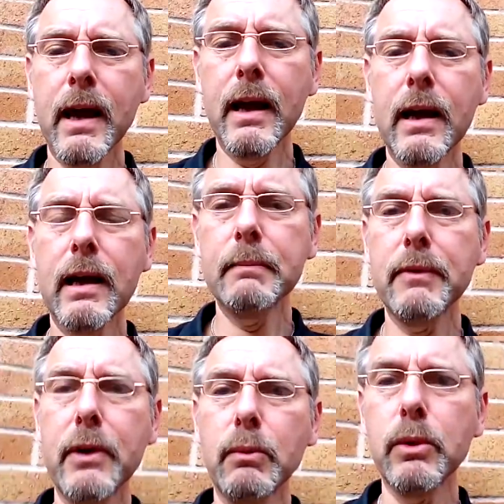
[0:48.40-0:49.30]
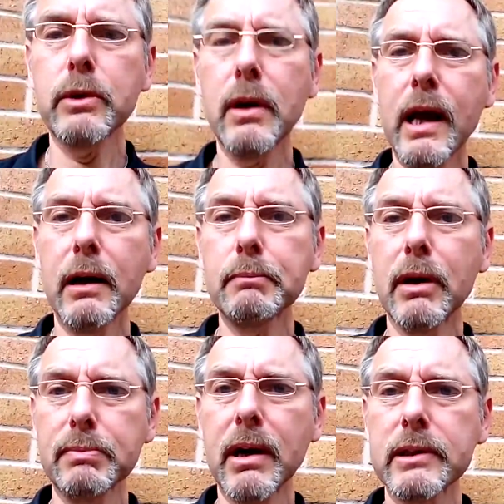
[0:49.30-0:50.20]
that would help
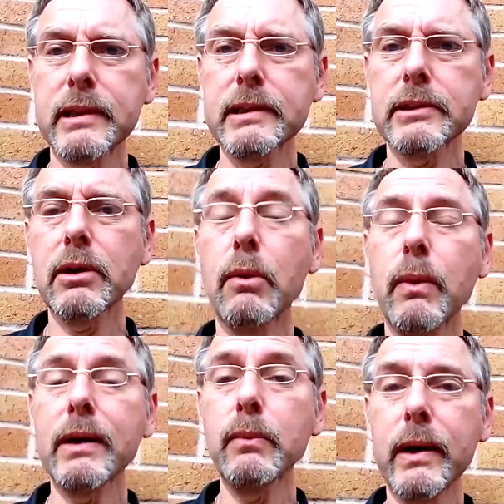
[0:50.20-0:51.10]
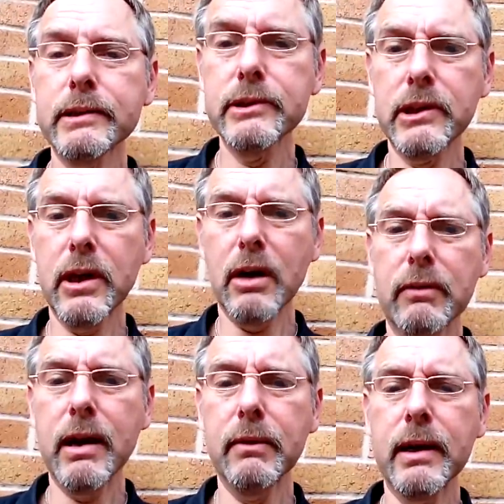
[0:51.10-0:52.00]
both parties. So a win-win
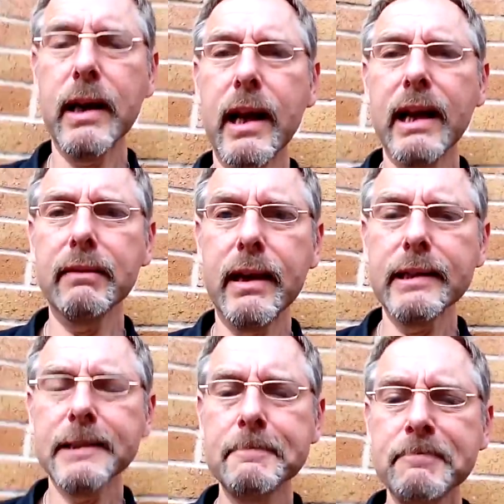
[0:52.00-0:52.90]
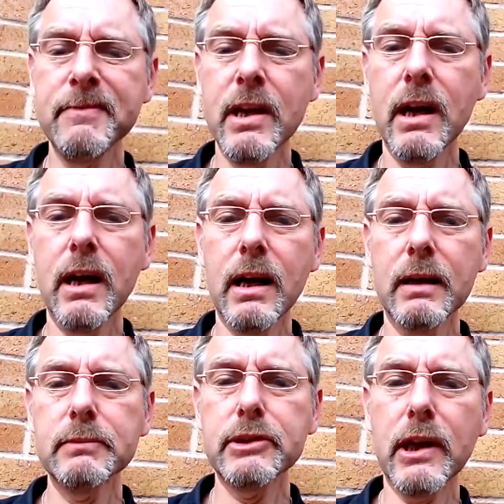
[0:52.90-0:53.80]
scenario. And here it is.
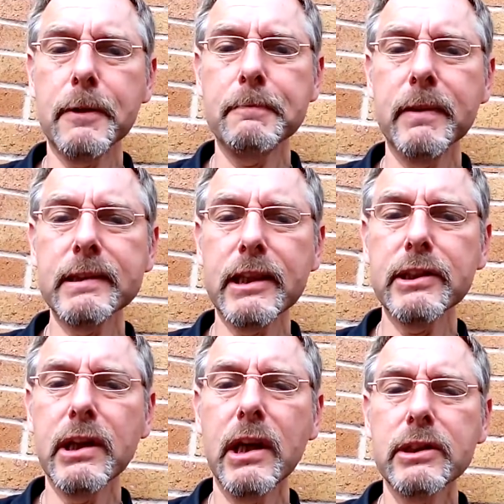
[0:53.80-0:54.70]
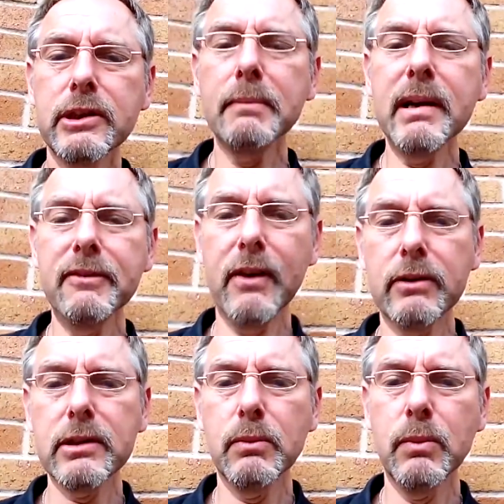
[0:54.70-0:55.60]
So it says, so many
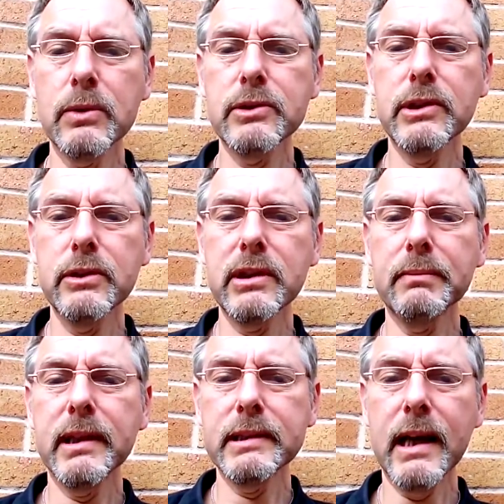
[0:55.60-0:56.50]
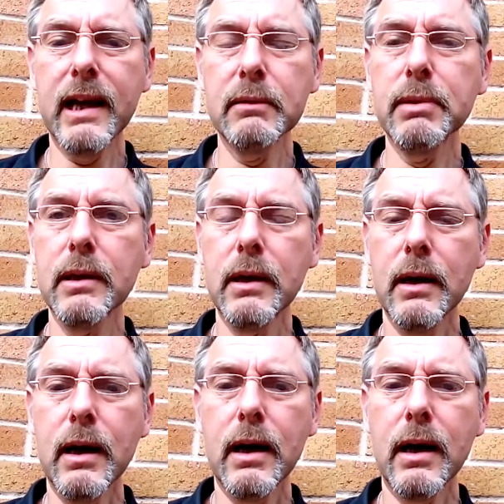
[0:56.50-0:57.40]
folks want to do something to help.
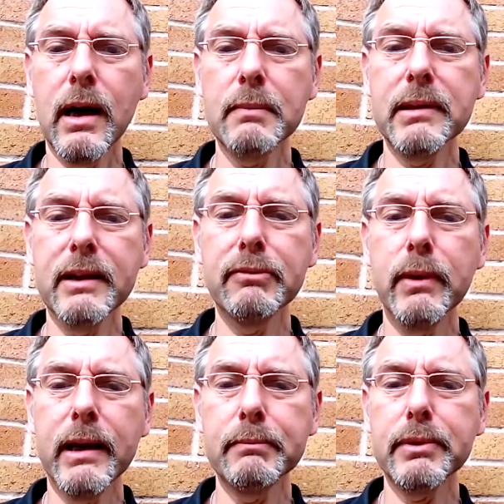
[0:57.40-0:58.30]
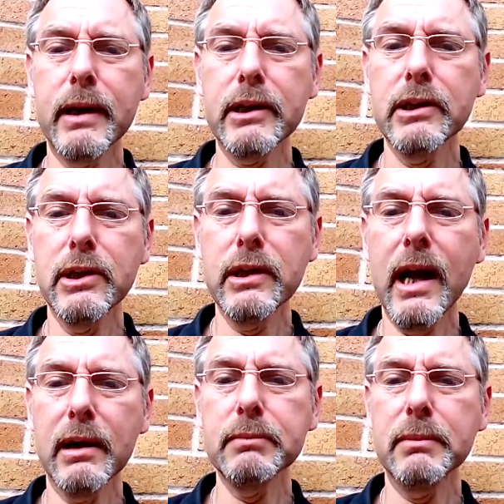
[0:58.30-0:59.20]
I believe we in Britain could
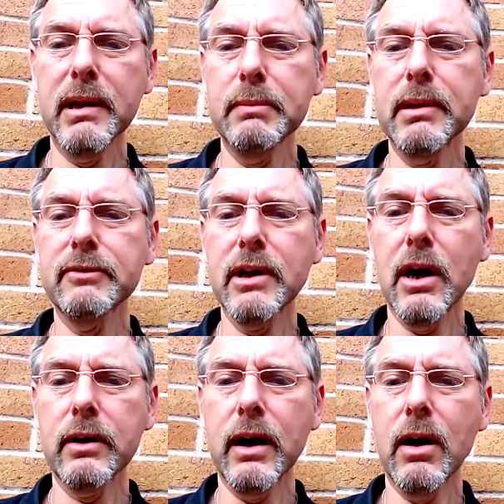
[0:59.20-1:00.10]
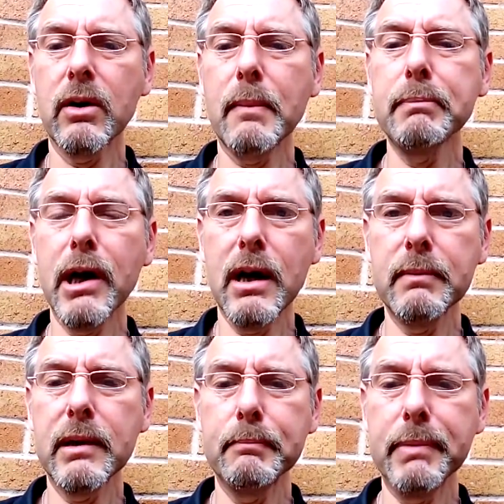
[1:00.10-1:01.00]
help the people of Ghana on a
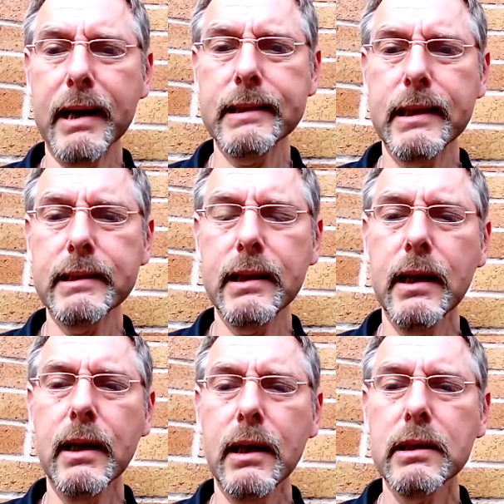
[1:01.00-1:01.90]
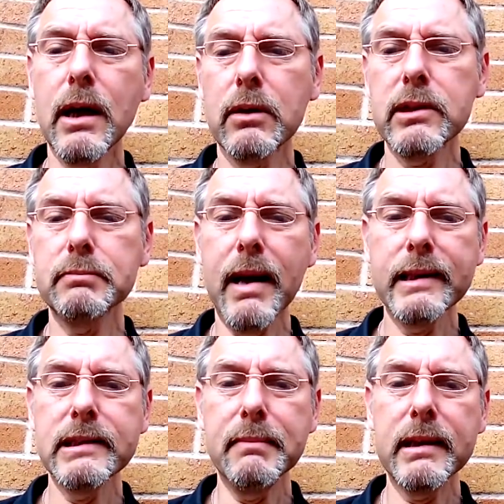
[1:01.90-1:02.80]
permanent basis. Ghana's
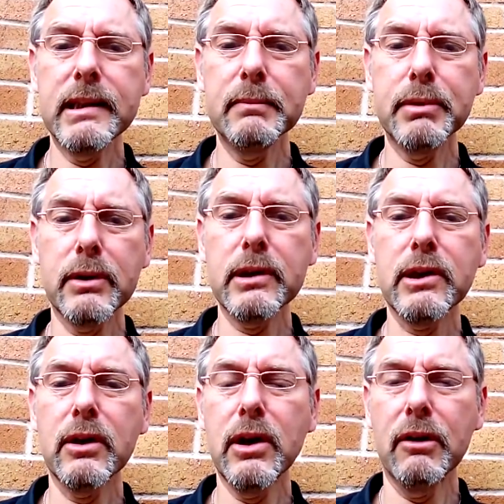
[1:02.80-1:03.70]
main domestic products are